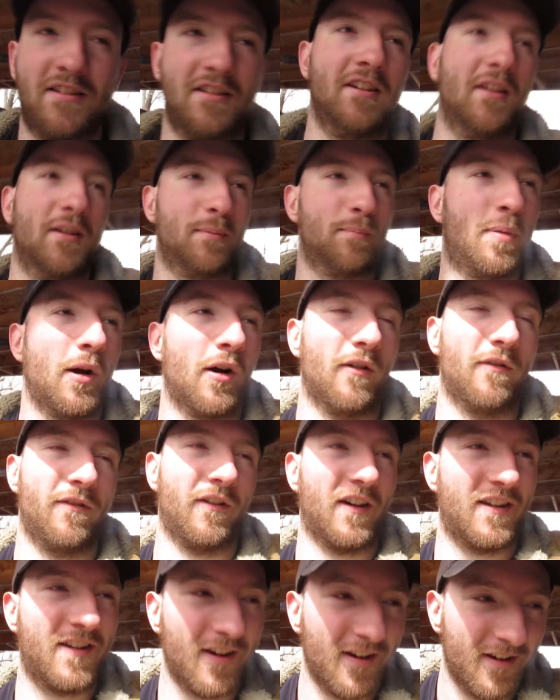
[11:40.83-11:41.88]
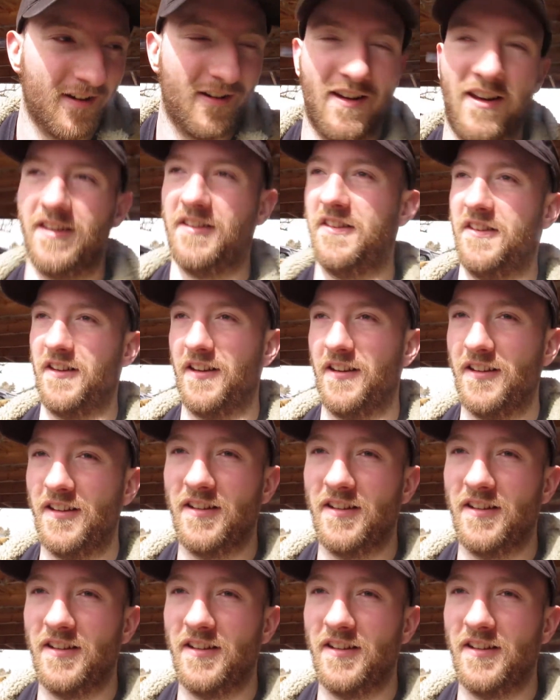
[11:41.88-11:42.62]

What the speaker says: just perfect, isn't it?